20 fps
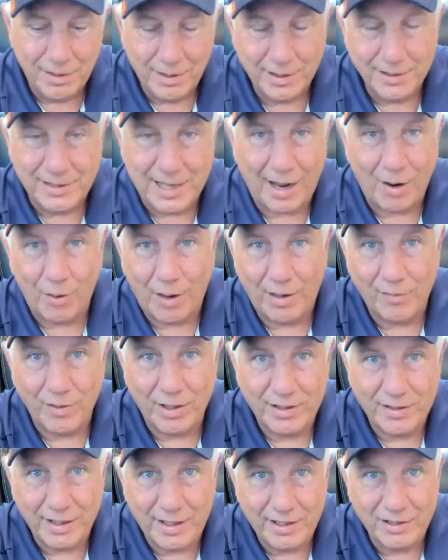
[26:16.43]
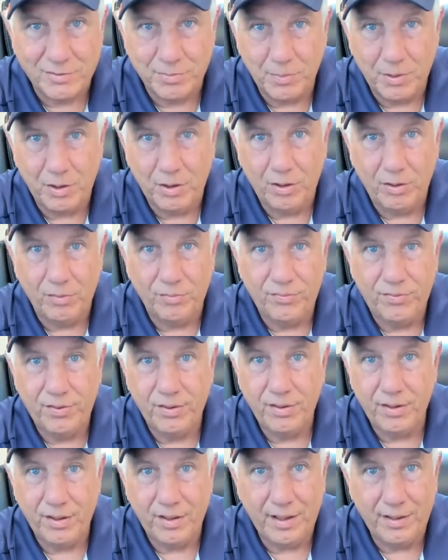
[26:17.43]
is how everything's
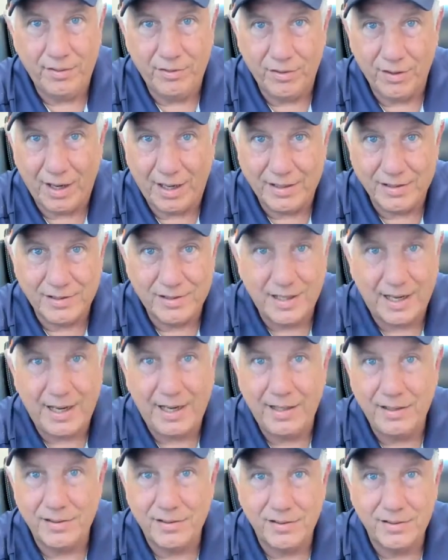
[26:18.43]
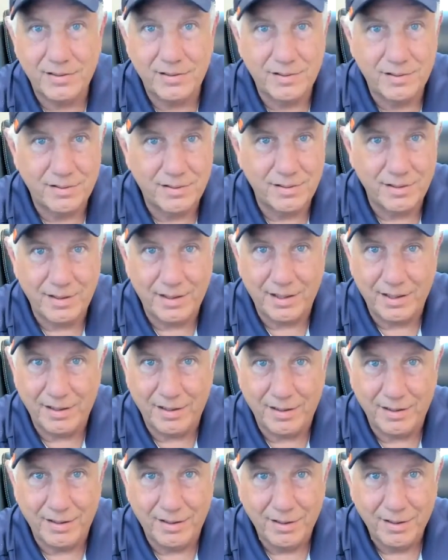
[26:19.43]
moved in the United States,
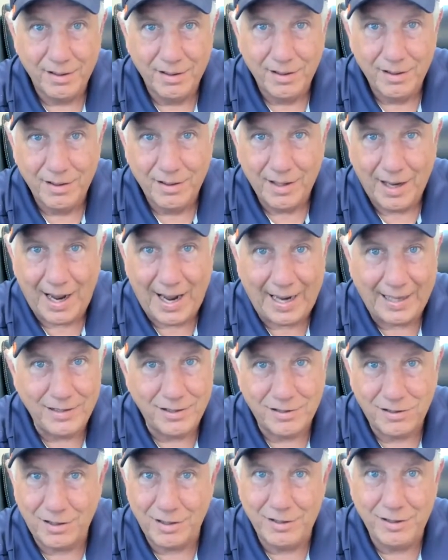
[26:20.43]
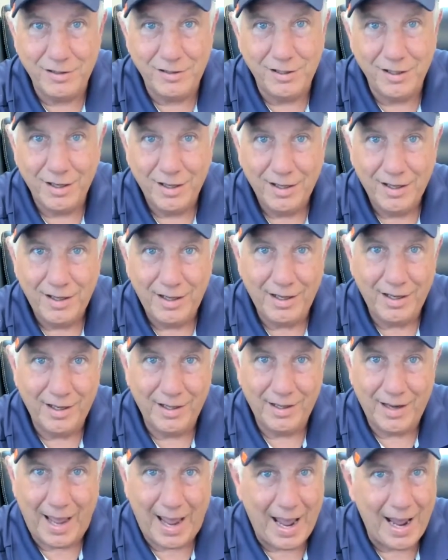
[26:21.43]
in Iceland,
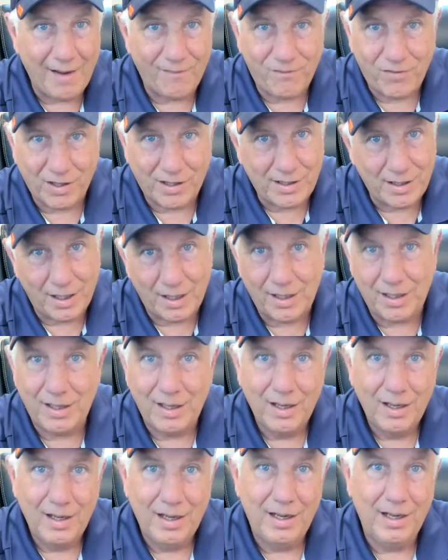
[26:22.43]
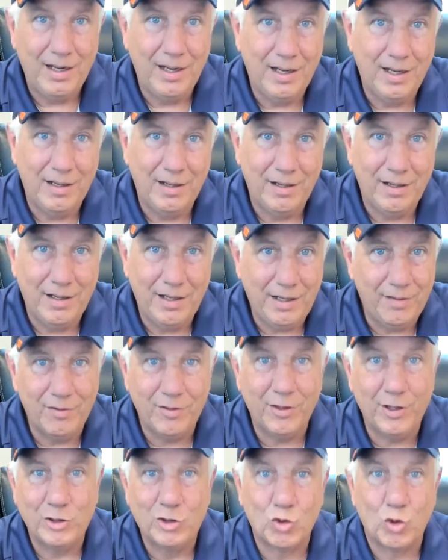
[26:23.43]
in Africa, and
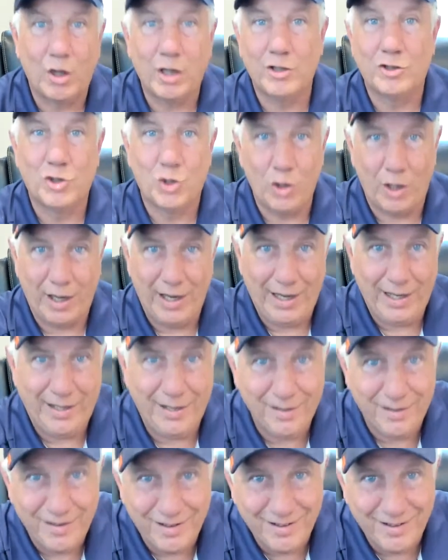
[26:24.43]
even the drug trade